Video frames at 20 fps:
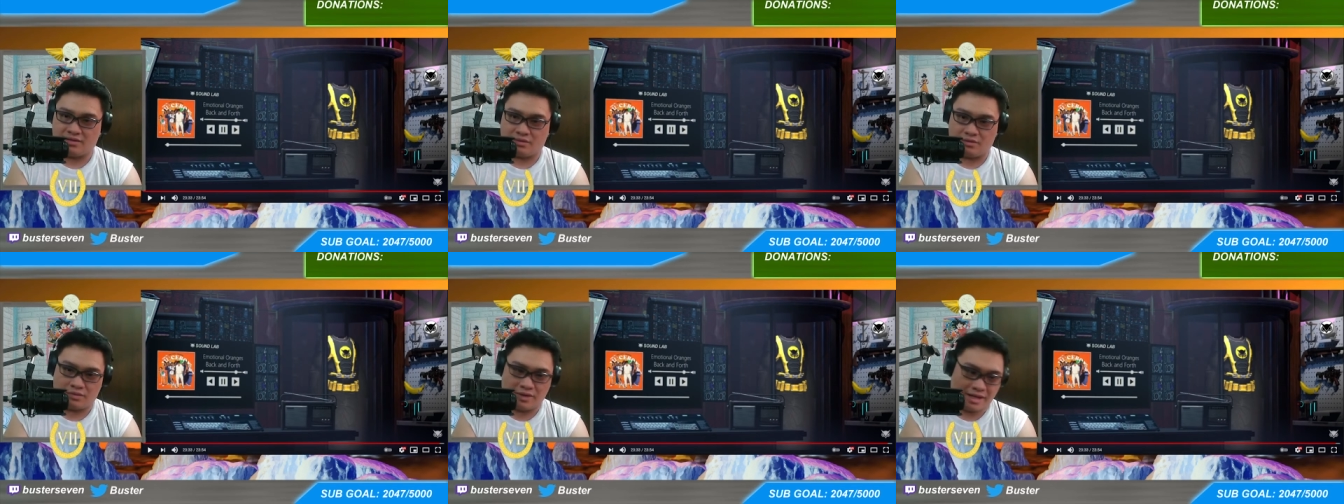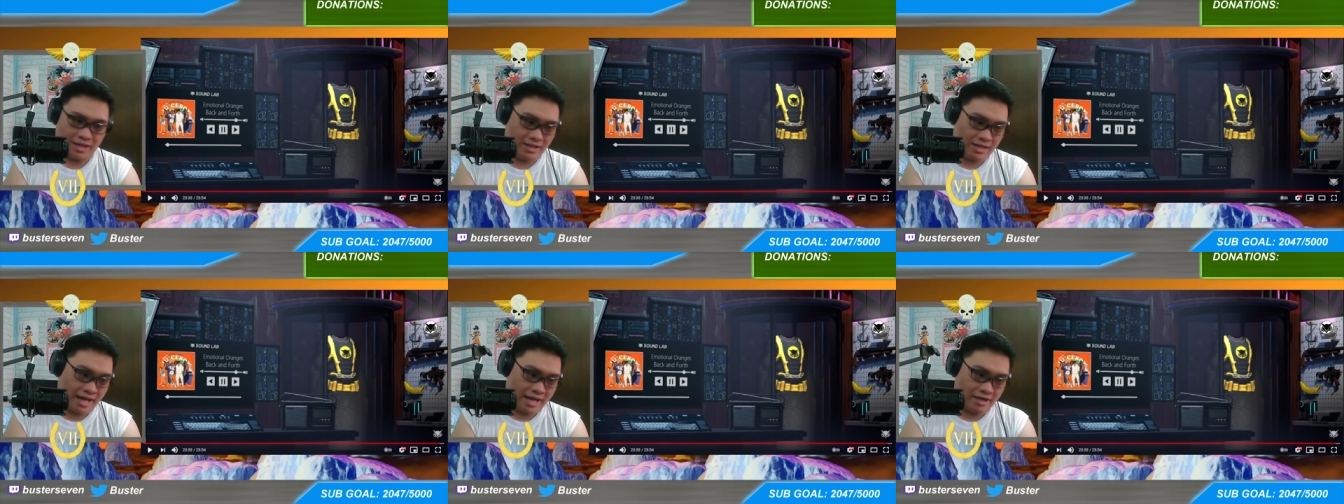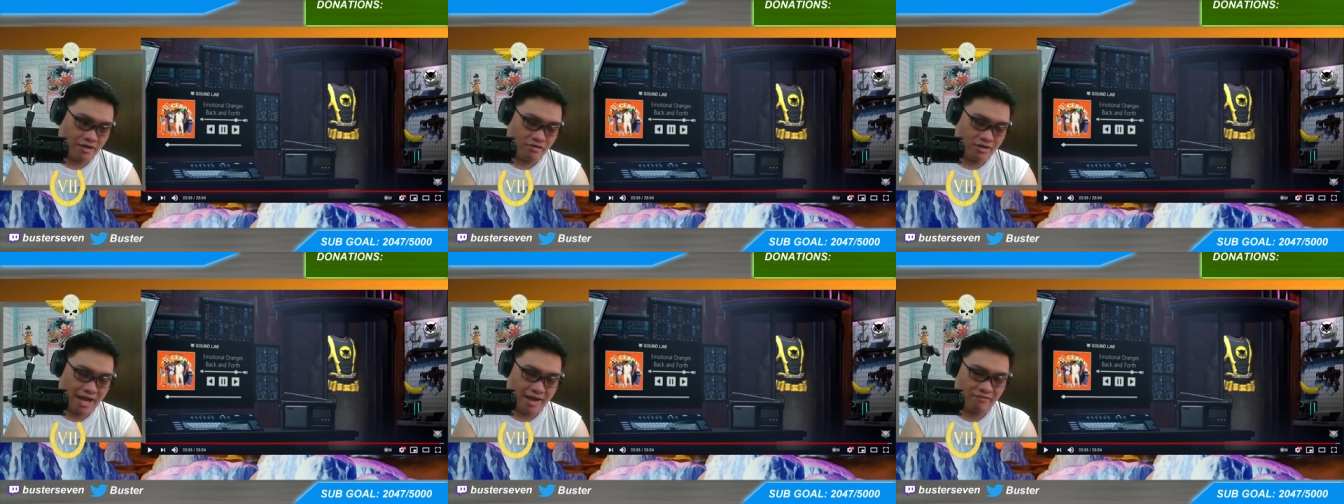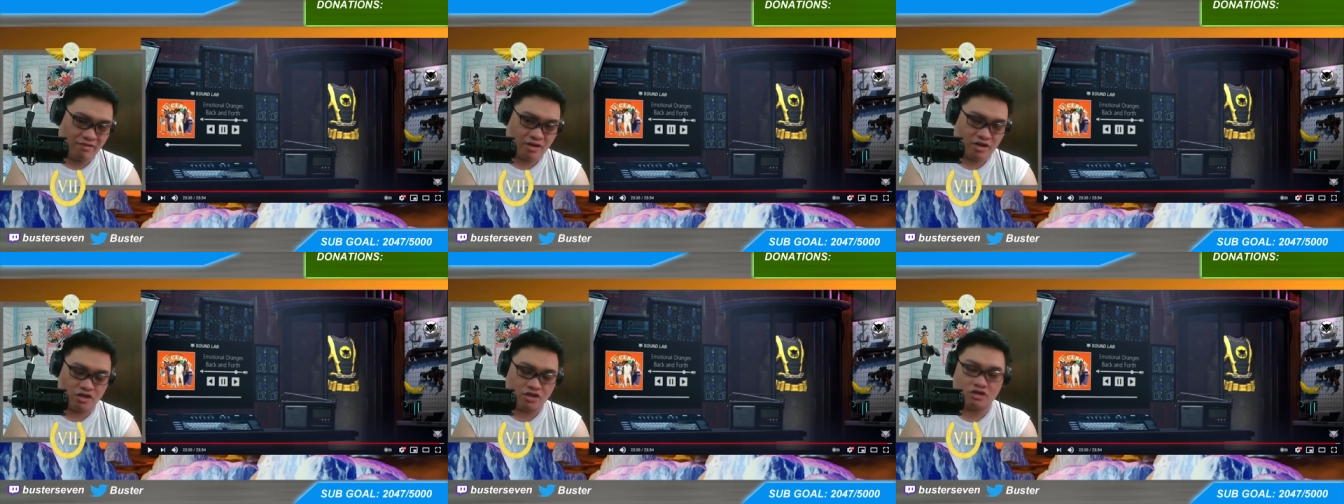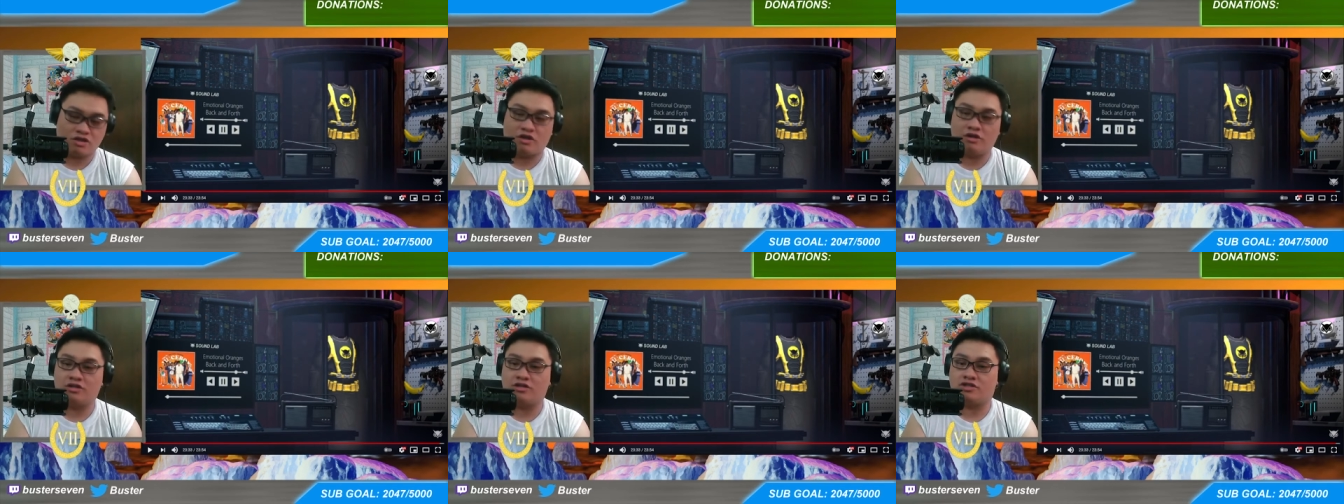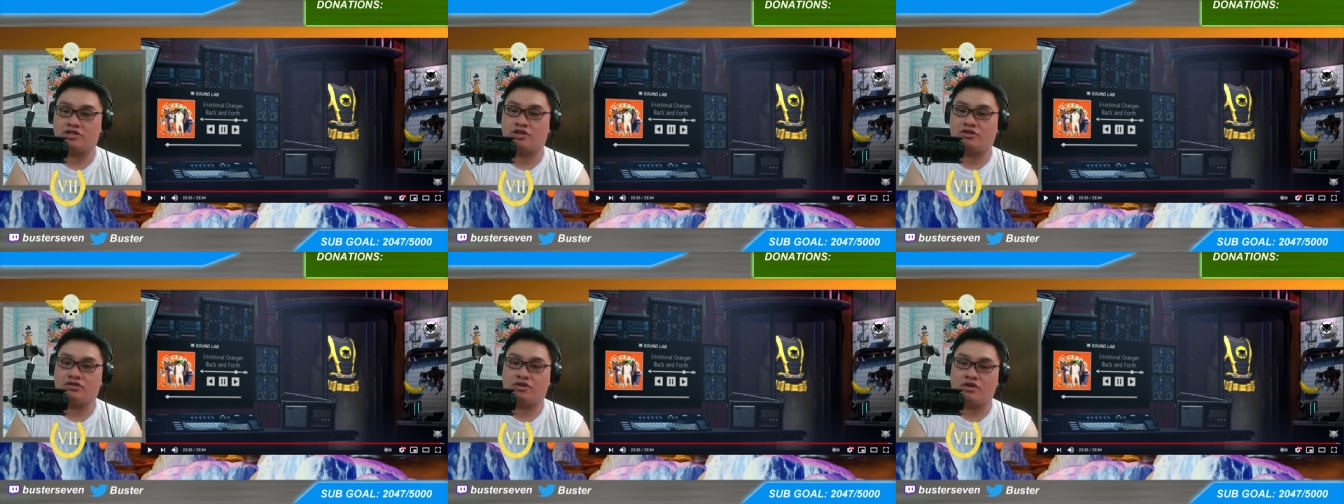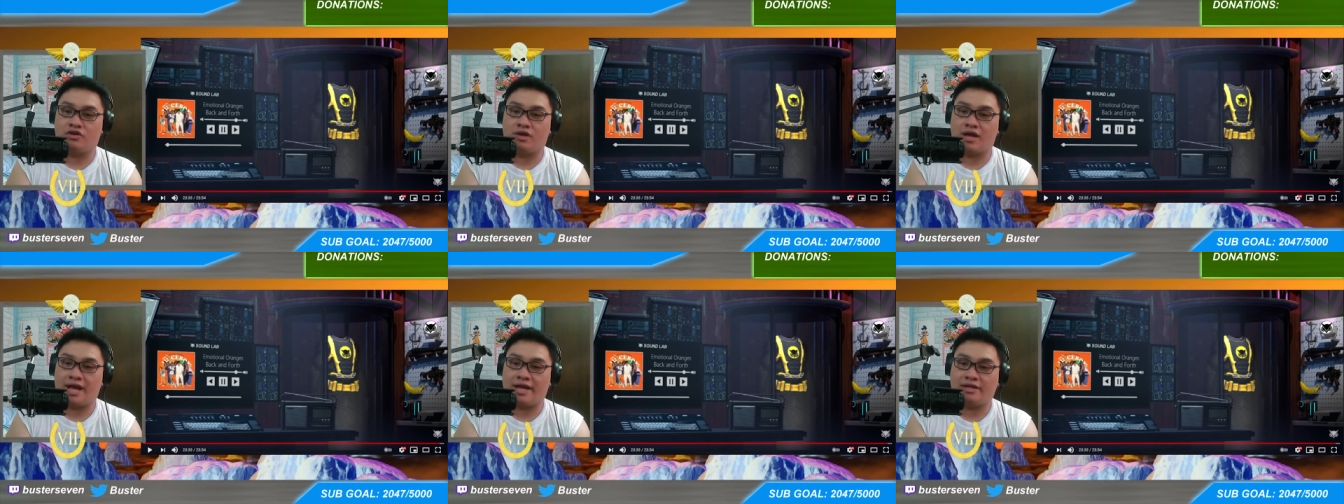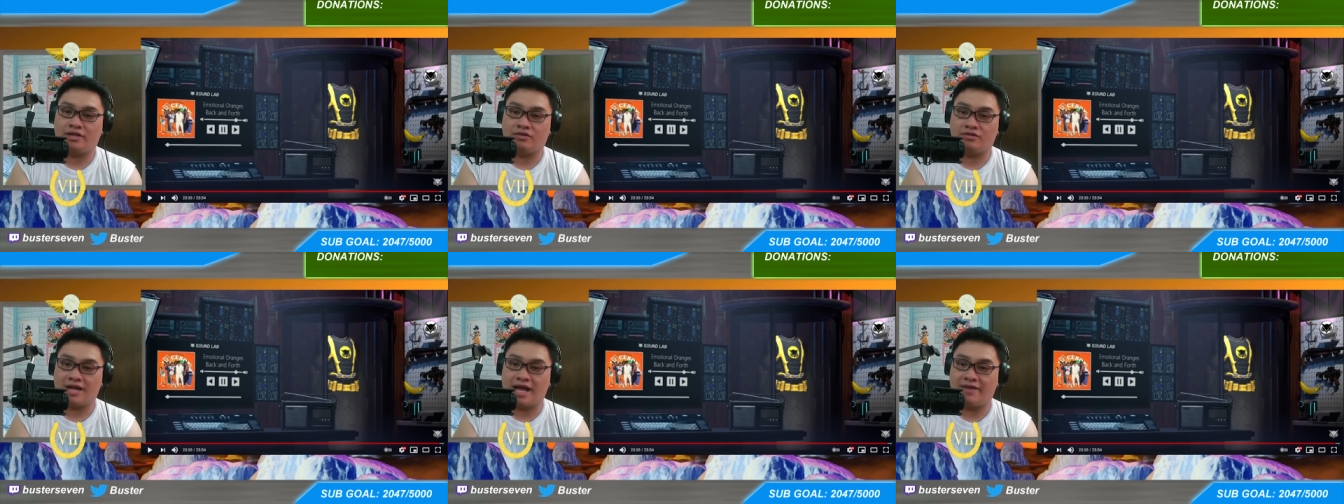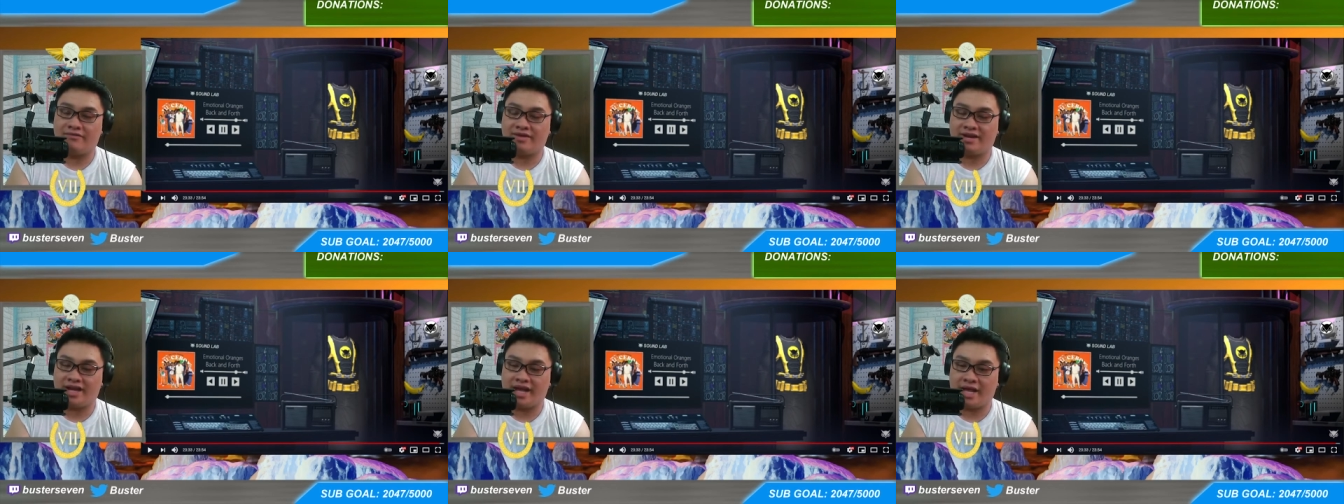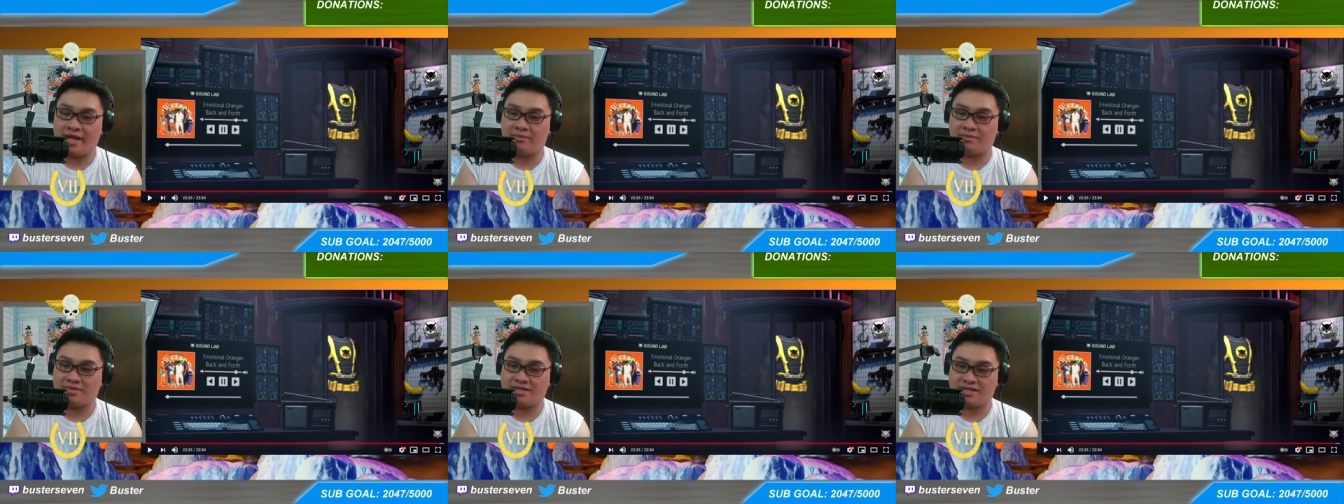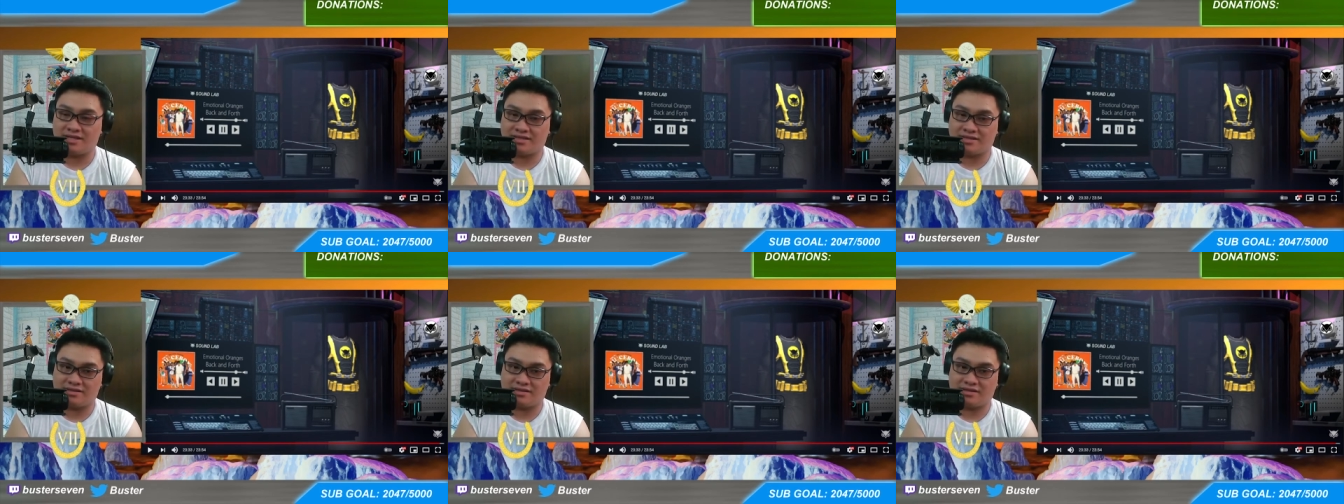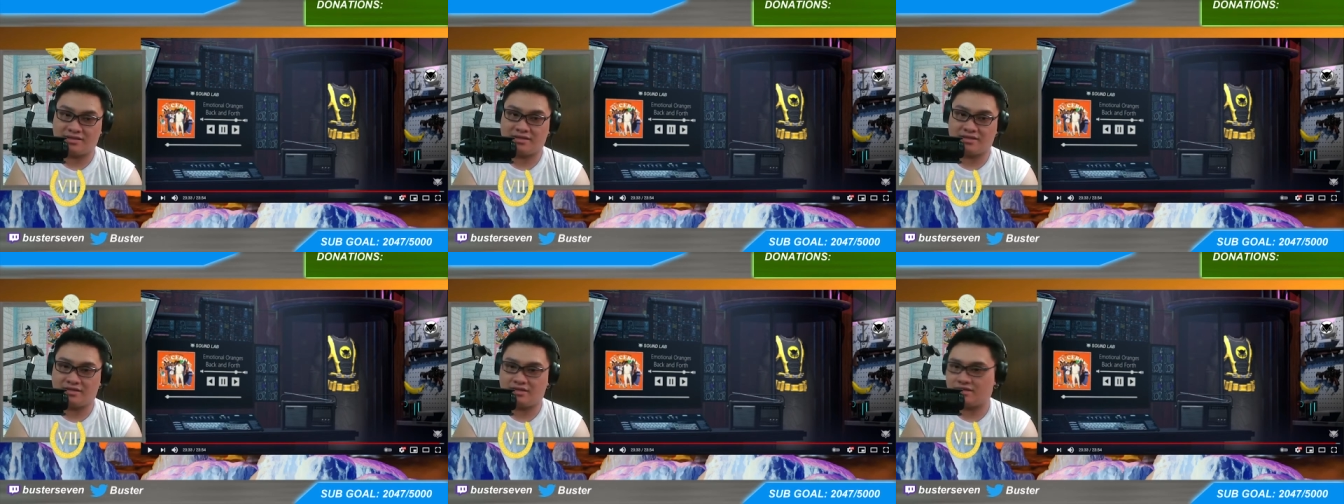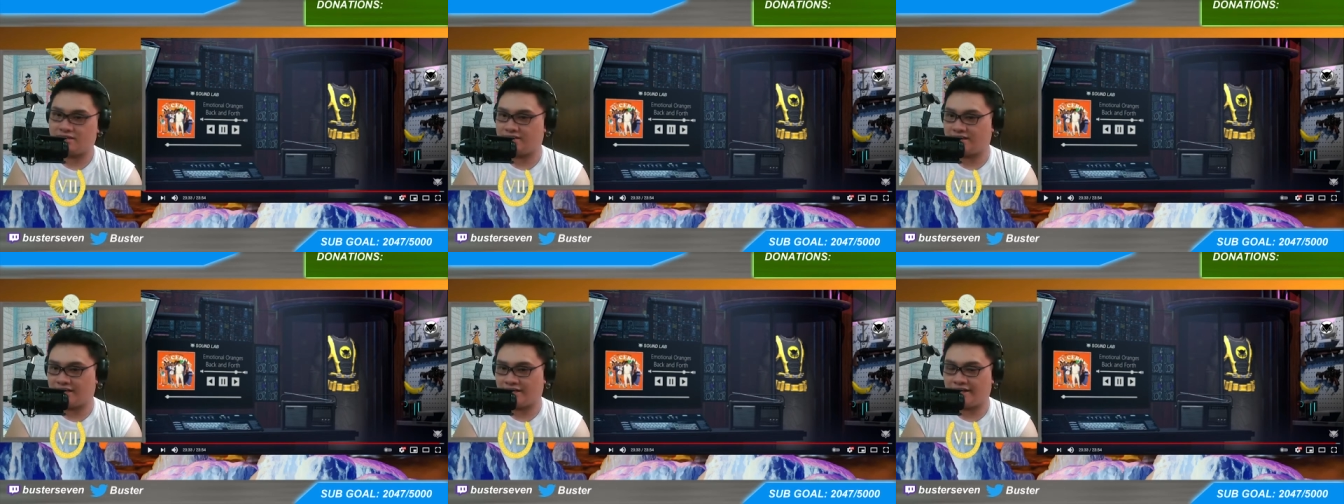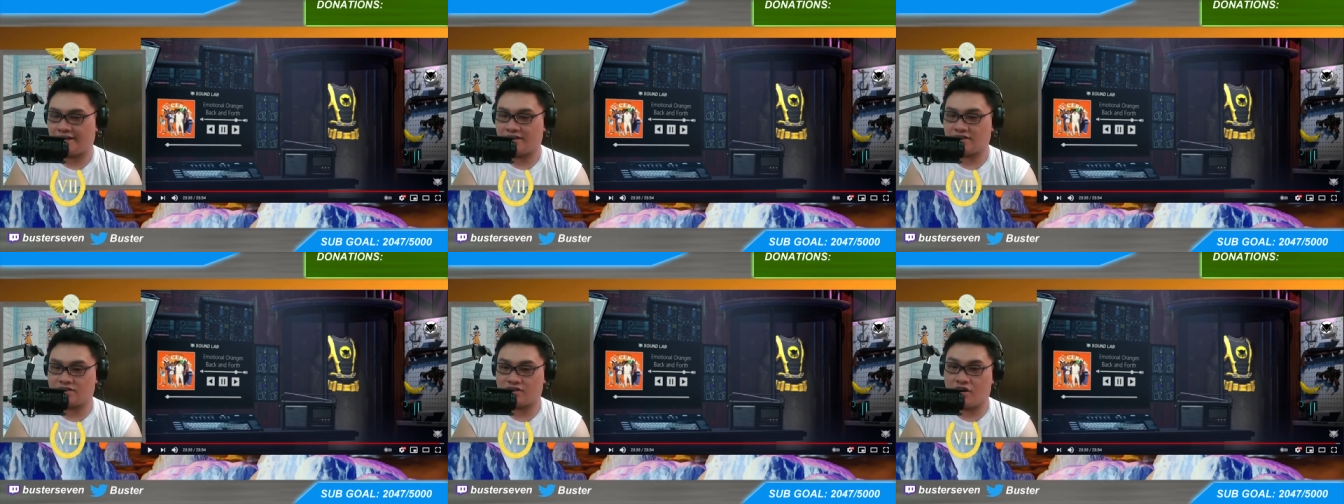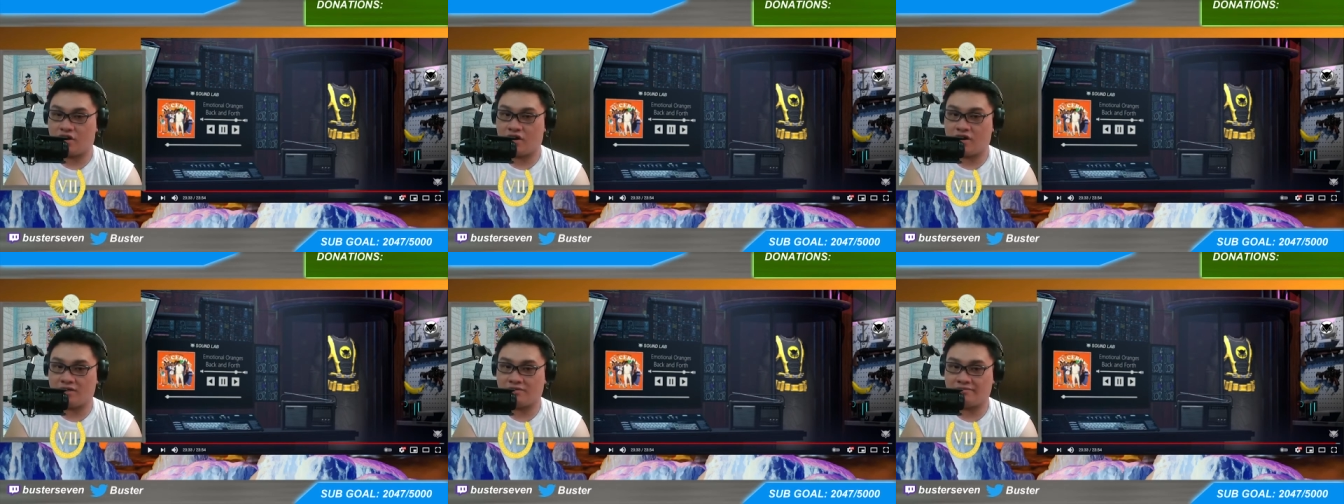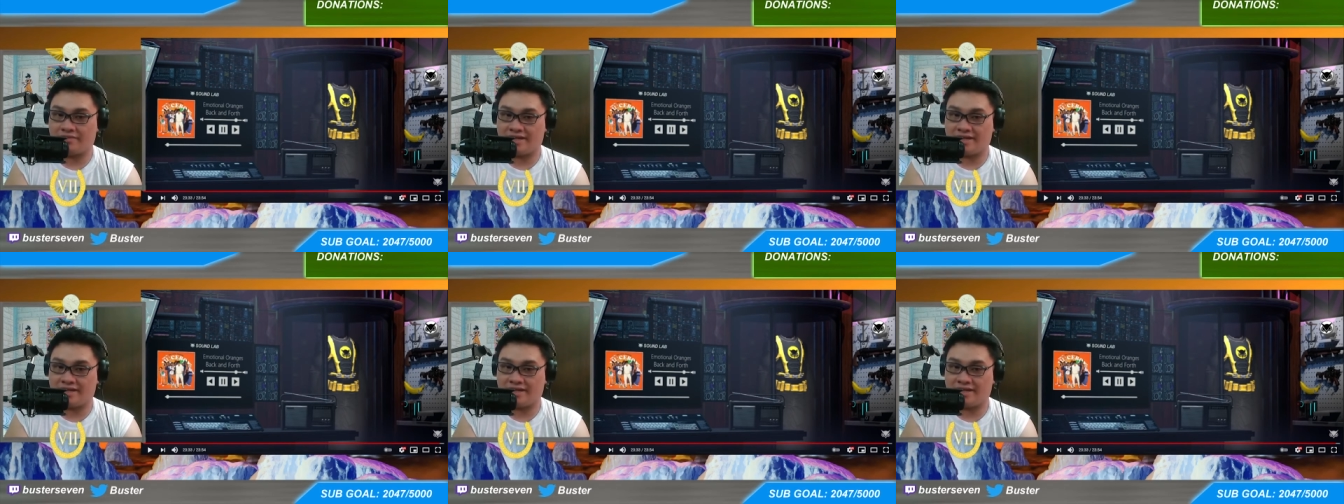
Well, I don't have a controller, so though I don't have any aim assist settings on.